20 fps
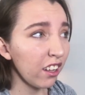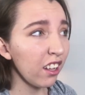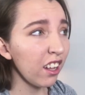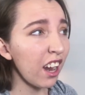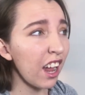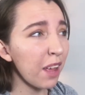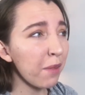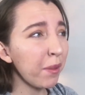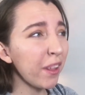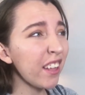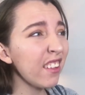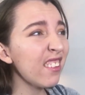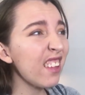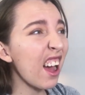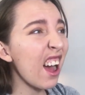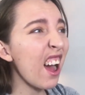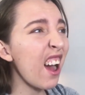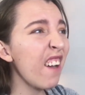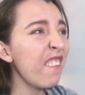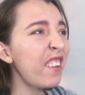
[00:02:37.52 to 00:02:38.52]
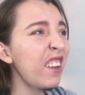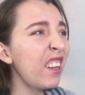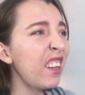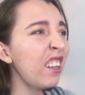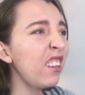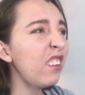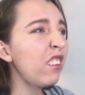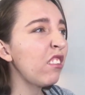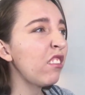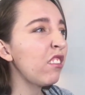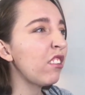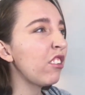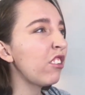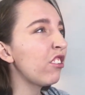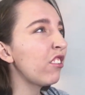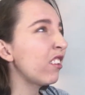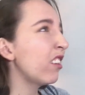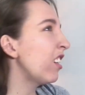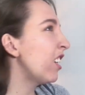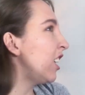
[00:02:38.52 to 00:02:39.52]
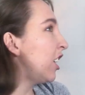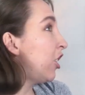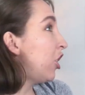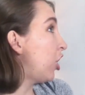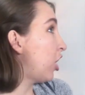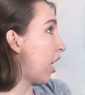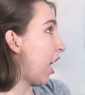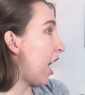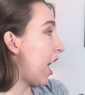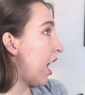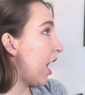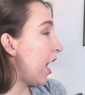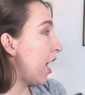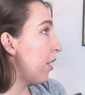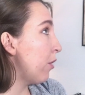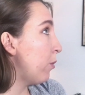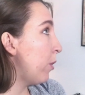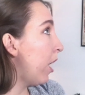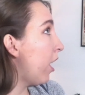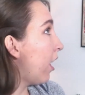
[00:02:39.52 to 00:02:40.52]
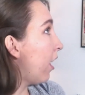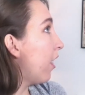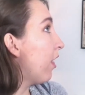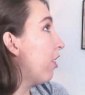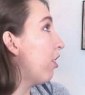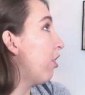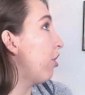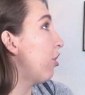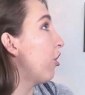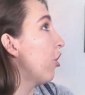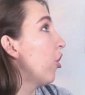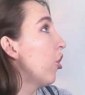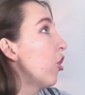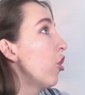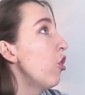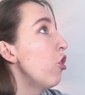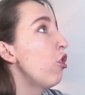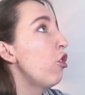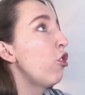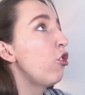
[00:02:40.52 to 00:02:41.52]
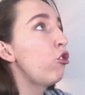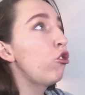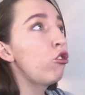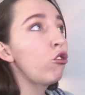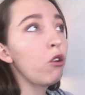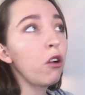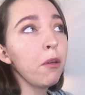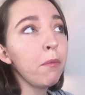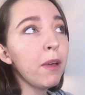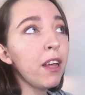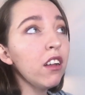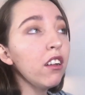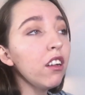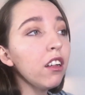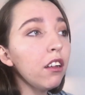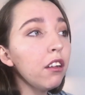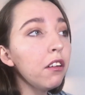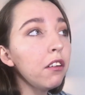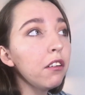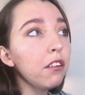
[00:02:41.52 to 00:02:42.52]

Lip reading: Could I please have a dirty chai with soy milk?